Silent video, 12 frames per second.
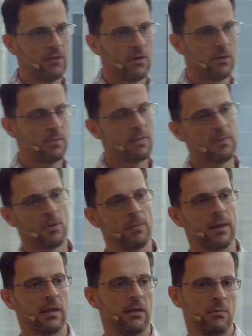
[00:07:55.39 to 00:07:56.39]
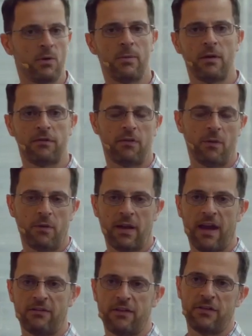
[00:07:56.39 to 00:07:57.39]
The people making the mobile phone
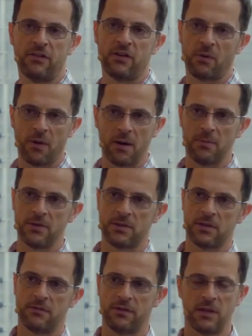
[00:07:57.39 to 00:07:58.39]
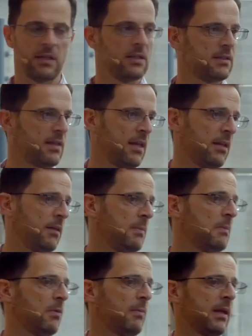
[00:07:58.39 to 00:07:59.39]
have different requirements, different needs than the
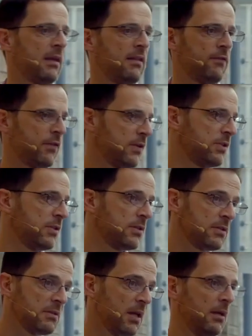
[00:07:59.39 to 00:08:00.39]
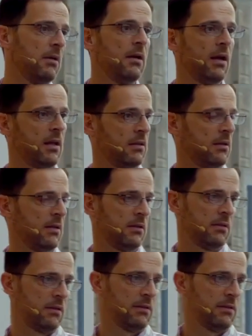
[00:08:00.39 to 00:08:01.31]
people making the fridges and